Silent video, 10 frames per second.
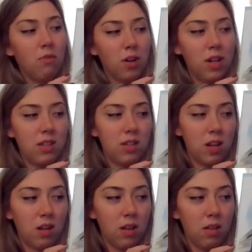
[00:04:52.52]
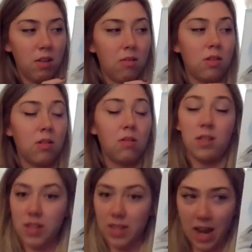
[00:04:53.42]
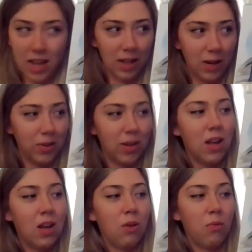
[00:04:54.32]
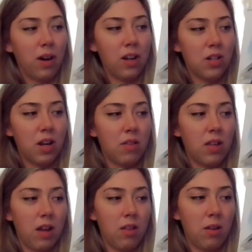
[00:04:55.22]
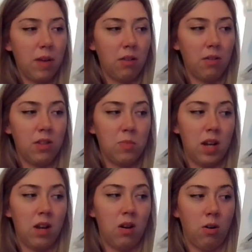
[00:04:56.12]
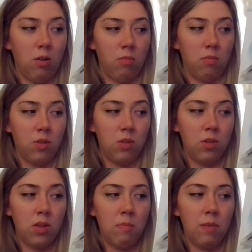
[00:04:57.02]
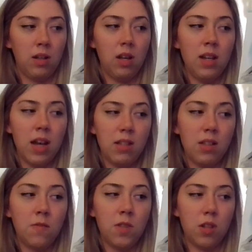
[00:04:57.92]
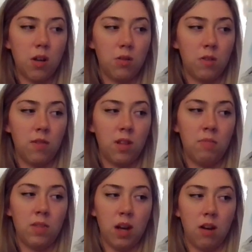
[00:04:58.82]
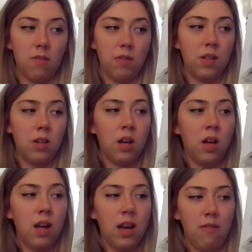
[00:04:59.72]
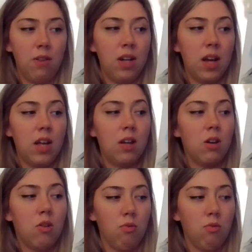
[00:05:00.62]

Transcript: Roy and Silo, Silo watched how the other penguins made a home. So they built a nest of stones for themselves. Every night,